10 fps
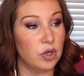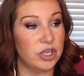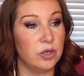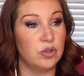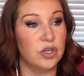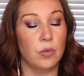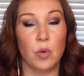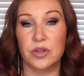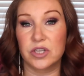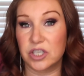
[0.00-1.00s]
got children
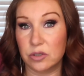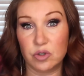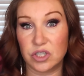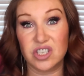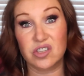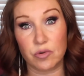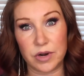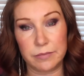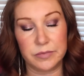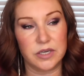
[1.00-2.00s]
and one of the children
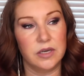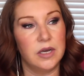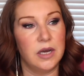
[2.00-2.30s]
screamed